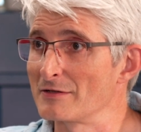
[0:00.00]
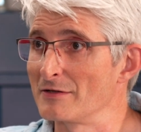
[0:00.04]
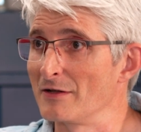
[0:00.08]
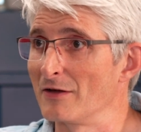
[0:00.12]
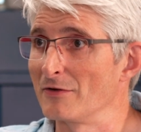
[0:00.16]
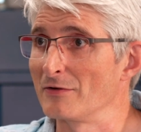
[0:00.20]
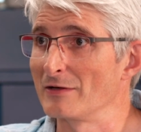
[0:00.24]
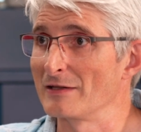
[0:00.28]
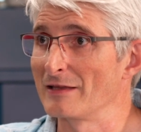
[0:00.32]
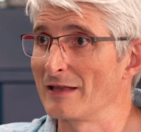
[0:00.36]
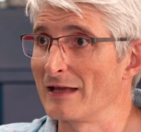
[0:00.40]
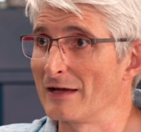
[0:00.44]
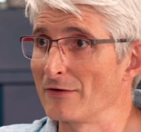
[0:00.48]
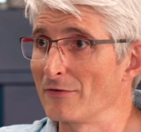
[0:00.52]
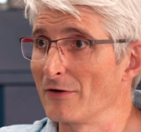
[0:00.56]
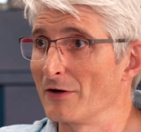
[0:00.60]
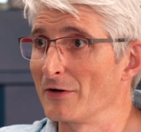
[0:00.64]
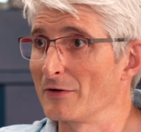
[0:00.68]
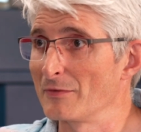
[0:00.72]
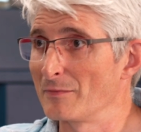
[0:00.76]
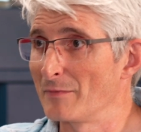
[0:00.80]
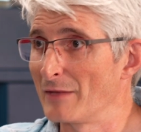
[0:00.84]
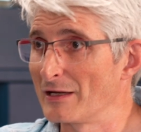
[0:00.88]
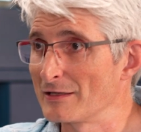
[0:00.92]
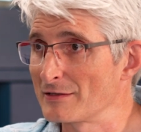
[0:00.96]
knowing their
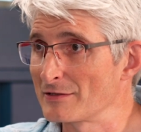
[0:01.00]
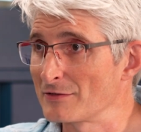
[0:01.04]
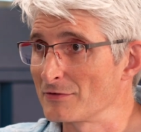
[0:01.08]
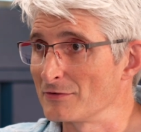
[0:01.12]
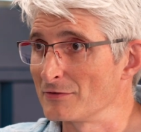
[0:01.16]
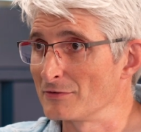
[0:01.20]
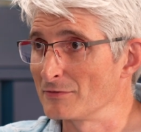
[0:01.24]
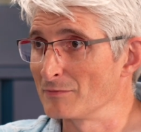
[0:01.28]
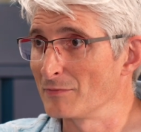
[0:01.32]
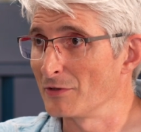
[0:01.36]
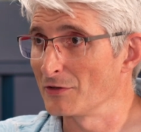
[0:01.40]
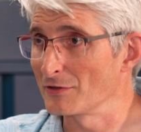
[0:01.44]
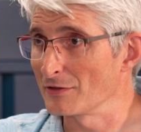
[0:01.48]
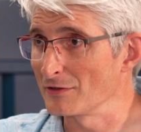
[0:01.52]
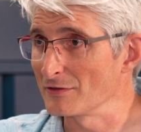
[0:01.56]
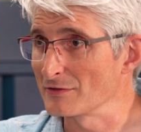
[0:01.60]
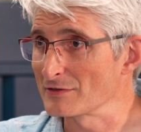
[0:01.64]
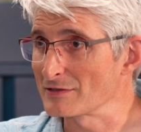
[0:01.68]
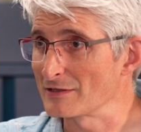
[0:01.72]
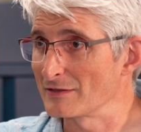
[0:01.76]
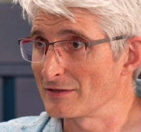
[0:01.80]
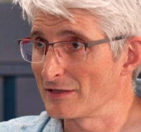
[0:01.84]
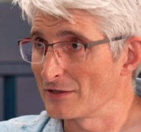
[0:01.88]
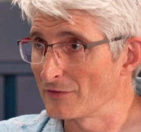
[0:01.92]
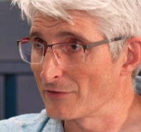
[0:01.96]
own mental
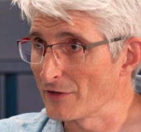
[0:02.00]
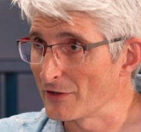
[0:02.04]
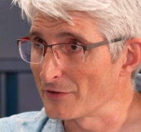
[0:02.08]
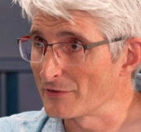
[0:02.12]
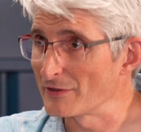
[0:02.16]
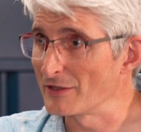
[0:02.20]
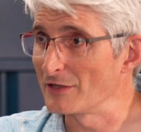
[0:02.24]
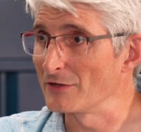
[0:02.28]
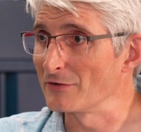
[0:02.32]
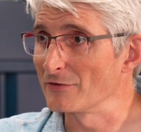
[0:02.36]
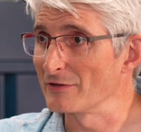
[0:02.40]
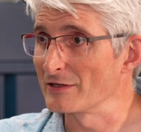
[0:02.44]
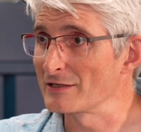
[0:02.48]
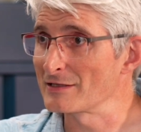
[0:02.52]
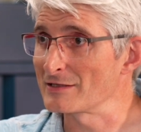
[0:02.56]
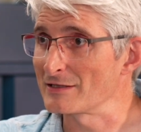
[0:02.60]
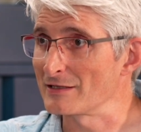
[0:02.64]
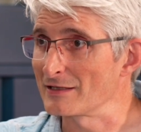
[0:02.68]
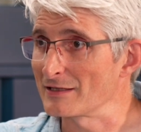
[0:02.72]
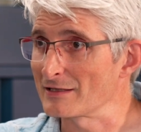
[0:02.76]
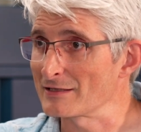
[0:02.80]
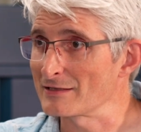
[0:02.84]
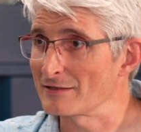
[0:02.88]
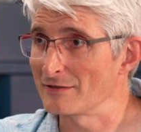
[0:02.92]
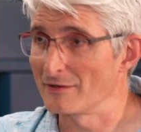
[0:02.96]
models and their own
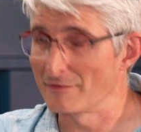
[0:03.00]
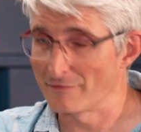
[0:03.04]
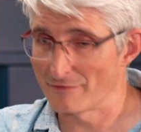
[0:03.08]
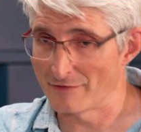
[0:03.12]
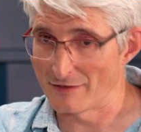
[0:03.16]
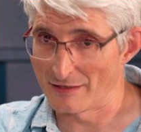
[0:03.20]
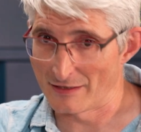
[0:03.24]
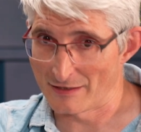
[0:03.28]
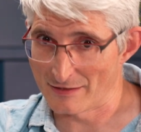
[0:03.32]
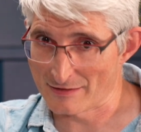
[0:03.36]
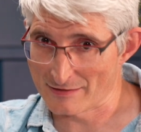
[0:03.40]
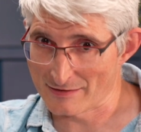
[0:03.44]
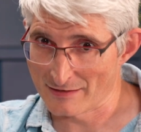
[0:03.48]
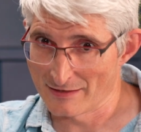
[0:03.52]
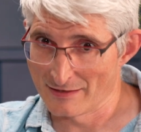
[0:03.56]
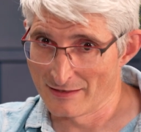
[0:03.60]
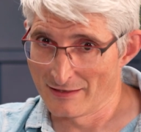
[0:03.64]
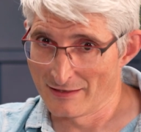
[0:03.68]
heuristics of things.